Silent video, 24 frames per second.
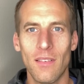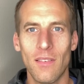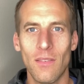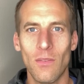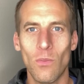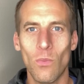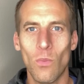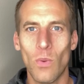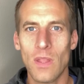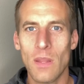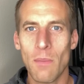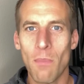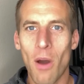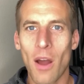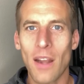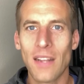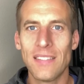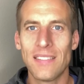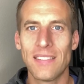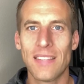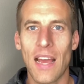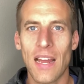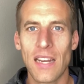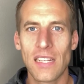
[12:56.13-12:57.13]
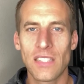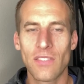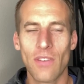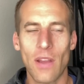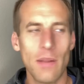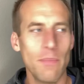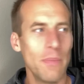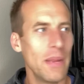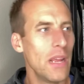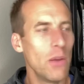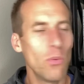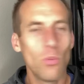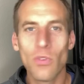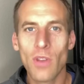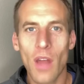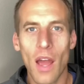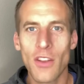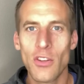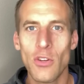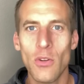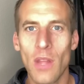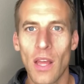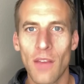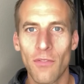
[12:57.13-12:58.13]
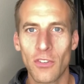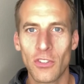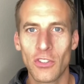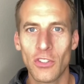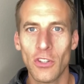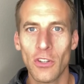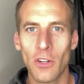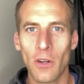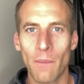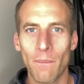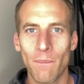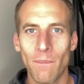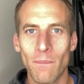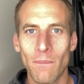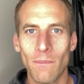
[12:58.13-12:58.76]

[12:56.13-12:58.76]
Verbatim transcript: when the body's satisfied it will not do that for sure